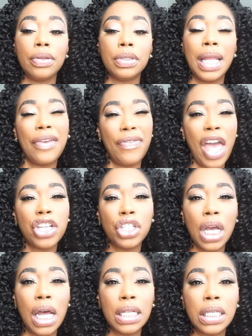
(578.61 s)
like fashion
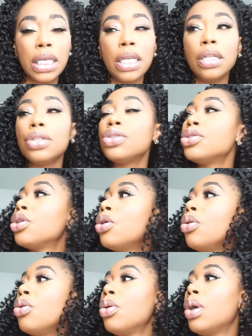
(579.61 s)
content.
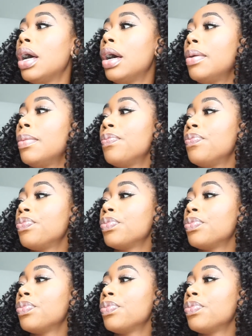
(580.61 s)
So um,